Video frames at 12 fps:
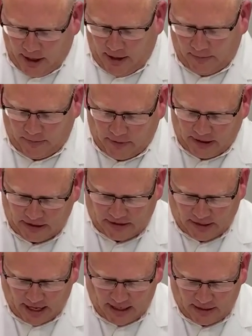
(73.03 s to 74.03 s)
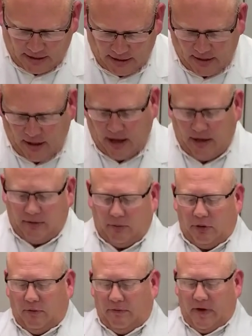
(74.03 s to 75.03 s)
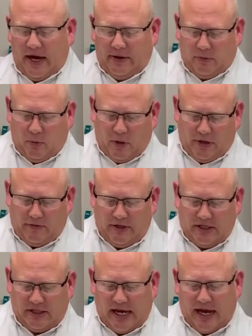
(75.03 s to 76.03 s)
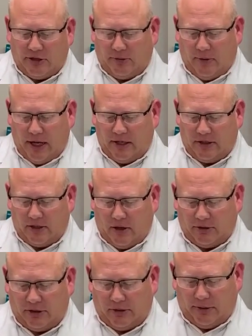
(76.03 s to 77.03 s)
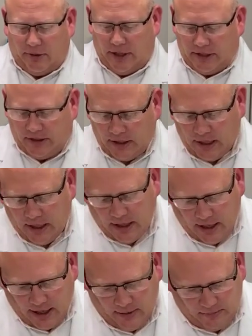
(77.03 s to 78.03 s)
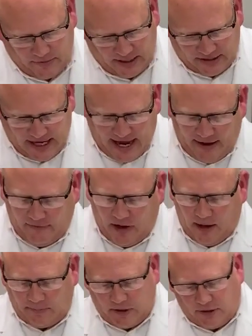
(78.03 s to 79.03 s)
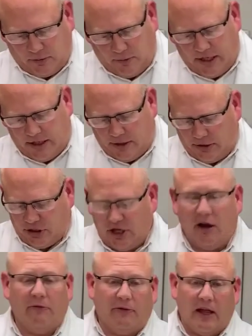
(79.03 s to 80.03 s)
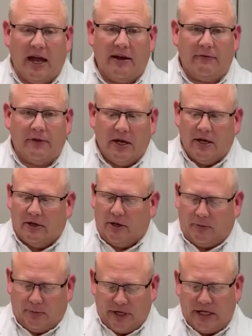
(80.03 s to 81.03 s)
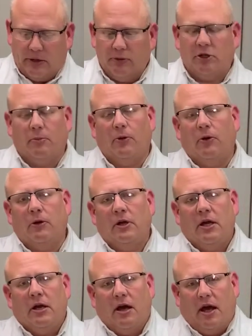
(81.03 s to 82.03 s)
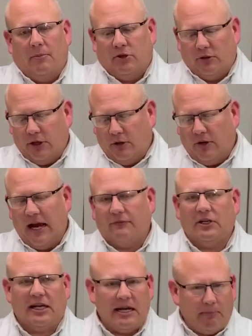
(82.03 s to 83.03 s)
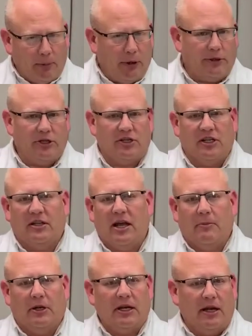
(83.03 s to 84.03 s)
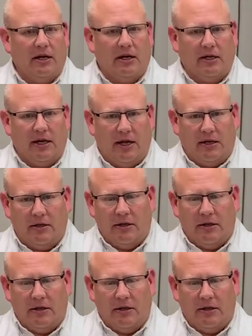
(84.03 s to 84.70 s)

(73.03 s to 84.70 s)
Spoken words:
Inside you'll find one of these saturated salt slurries. These have up to 3-year shelf life. They're reusable, so you don't have to keep purchasing them again and again.